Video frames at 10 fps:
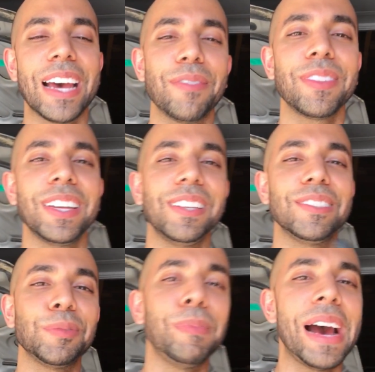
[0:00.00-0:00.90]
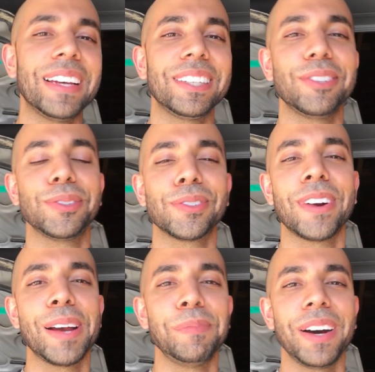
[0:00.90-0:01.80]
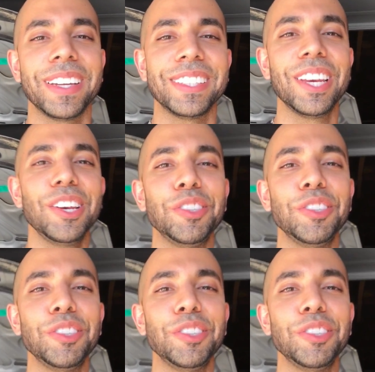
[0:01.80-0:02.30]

definitely smash that subscribe button.